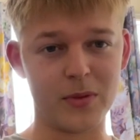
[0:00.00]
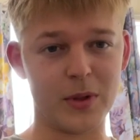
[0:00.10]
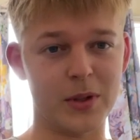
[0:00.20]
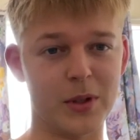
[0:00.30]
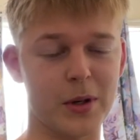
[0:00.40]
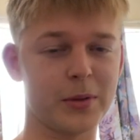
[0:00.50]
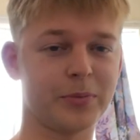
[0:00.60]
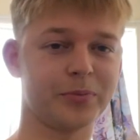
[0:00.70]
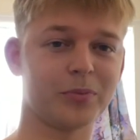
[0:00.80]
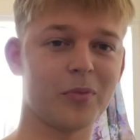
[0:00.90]
you know,
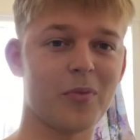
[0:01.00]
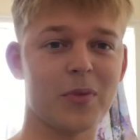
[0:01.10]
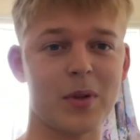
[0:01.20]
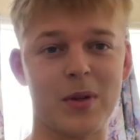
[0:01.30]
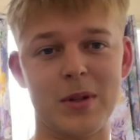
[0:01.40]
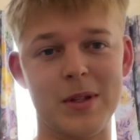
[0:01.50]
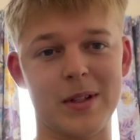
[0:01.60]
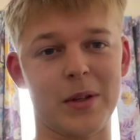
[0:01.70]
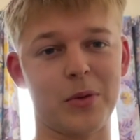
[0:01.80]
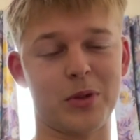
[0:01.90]
these are
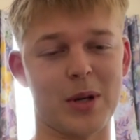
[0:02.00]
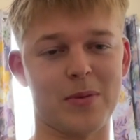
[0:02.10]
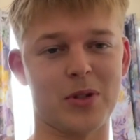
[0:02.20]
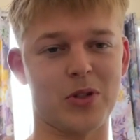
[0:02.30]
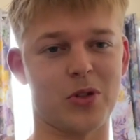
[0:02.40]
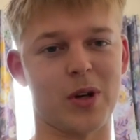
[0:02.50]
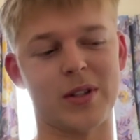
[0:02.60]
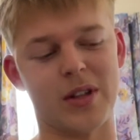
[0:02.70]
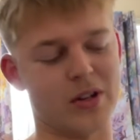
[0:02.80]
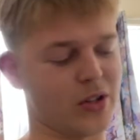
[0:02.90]
little tips and
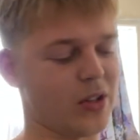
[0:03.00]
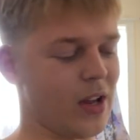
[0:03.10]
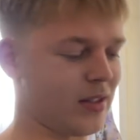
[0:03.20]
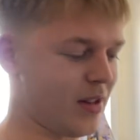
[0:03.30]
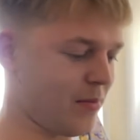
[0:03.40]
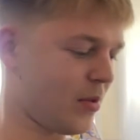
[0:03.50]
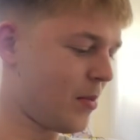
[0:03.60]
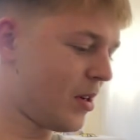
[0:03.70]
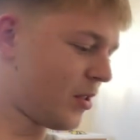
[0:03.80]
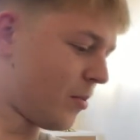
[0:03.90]
tricks I just like to
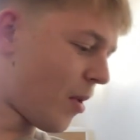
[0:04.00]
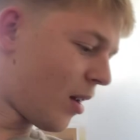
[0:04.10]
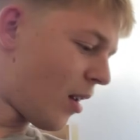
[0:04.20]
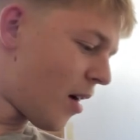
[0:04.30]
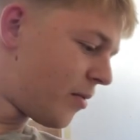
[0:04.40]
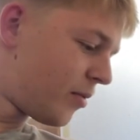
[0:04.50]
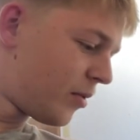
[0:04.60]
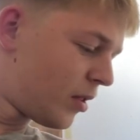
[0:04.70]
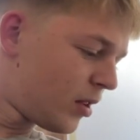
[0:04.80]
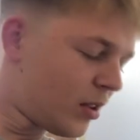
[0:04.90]
implement in my life,
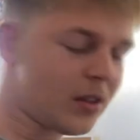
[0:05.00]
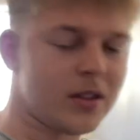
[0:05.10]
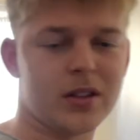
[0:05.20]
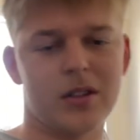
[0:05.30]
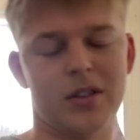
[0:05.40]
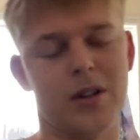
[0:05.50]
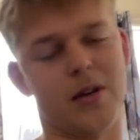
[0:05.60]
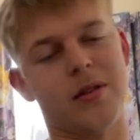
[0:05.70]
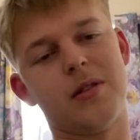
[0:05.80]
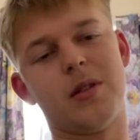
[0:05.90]
you
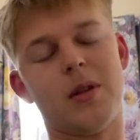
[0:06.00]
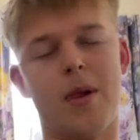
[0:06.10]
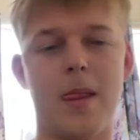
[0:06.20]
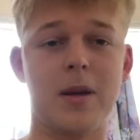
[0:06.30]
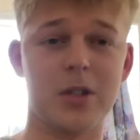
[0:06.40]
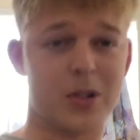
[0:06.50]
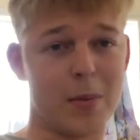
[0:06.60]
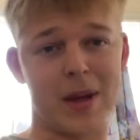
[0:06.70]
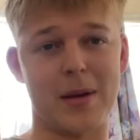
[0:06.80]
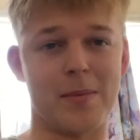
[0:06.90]
know, just to
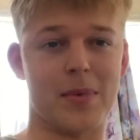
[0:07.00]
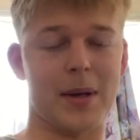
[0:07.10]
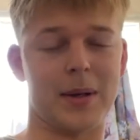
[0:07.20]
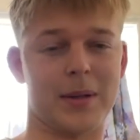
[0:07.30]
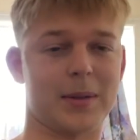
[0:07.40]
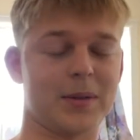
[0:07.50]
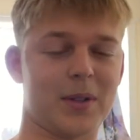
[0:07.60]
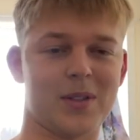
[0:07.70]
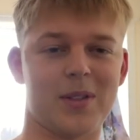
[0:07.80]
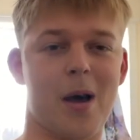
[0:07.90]
make it better,
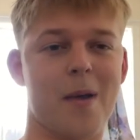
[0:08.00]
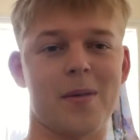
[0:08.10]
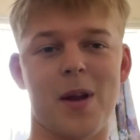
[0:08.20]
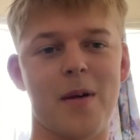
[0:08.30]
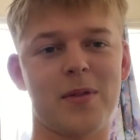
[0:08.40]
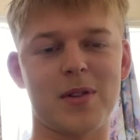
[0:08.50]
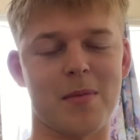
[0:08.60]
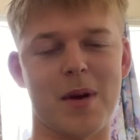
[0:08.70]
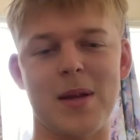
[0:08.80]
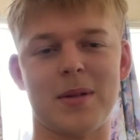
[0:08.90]
because life is
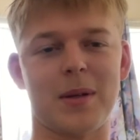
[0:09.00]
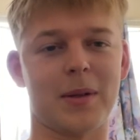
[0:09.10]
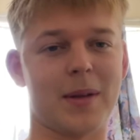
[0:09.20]
amazing